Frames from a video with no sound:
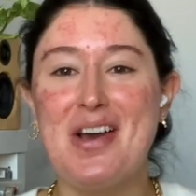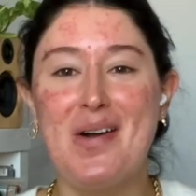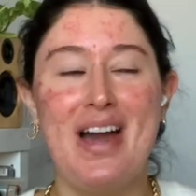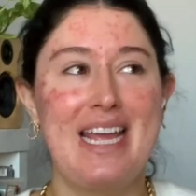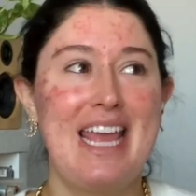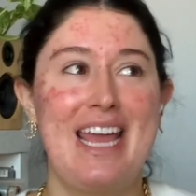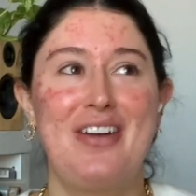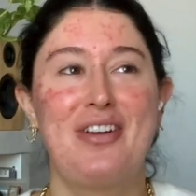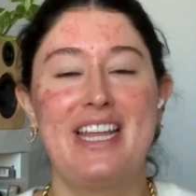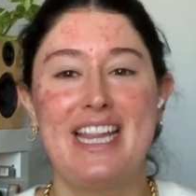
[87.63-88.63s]
I
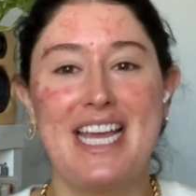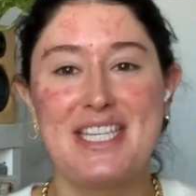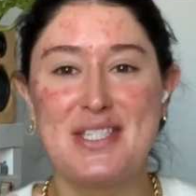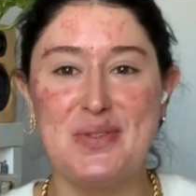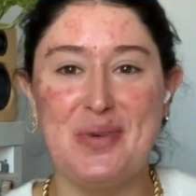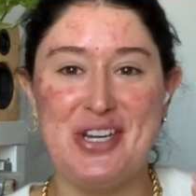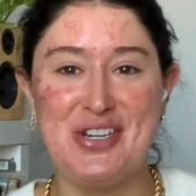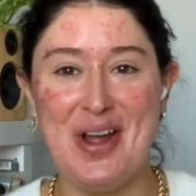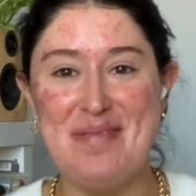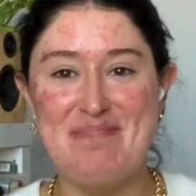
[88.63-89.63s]
can't really like switch
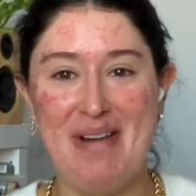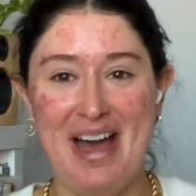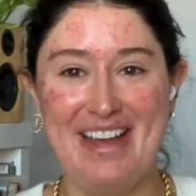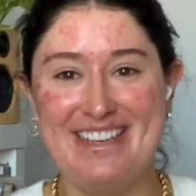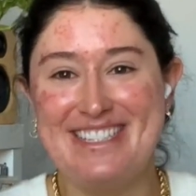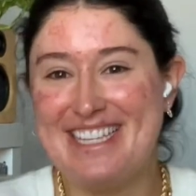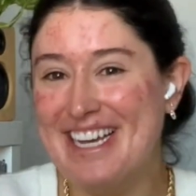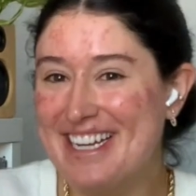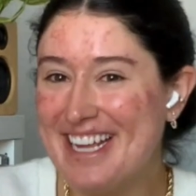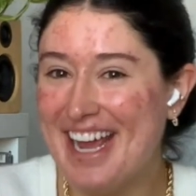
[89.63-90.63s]
up my
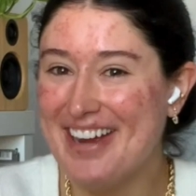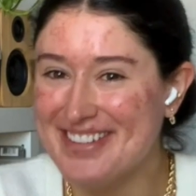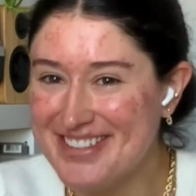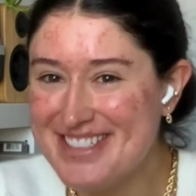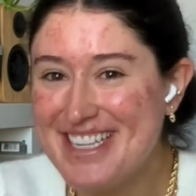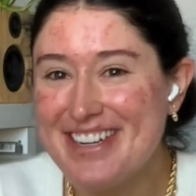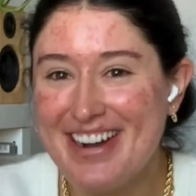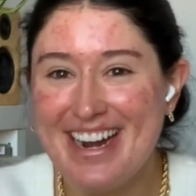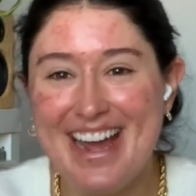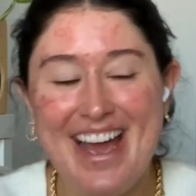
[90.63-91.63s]
skincare routine
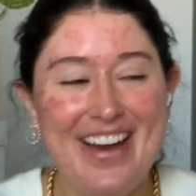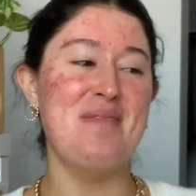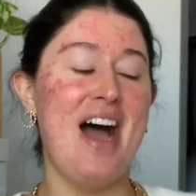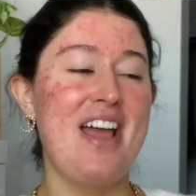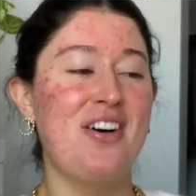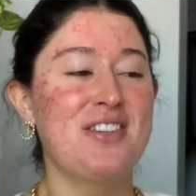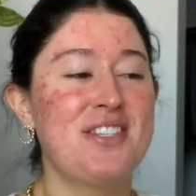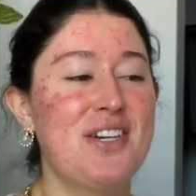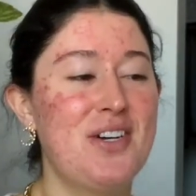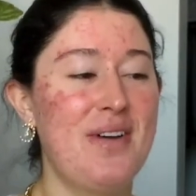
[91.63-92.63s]
right now. I
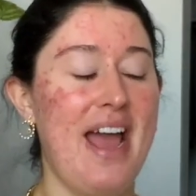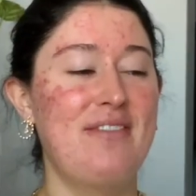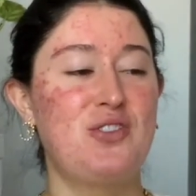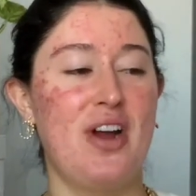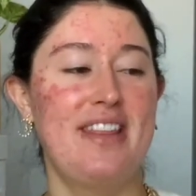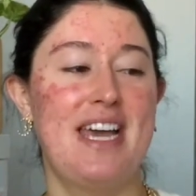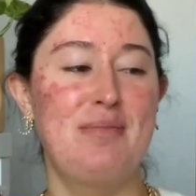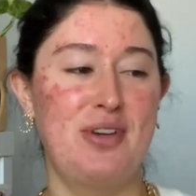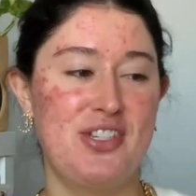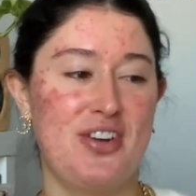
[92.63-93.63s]
also have tried that
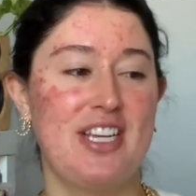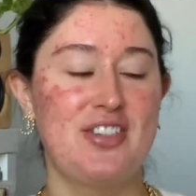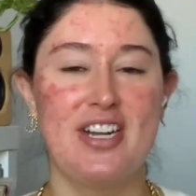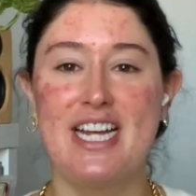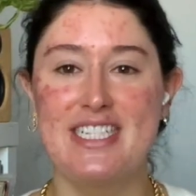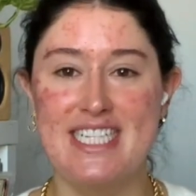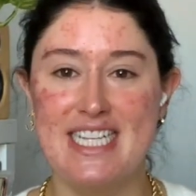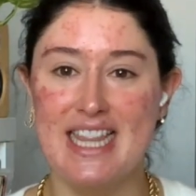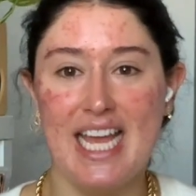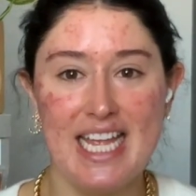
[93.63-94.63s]
moisturizer and I
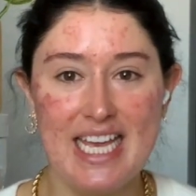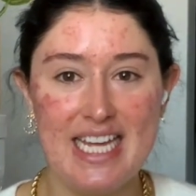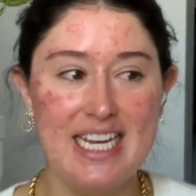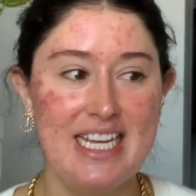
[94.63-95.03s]
didn't like it.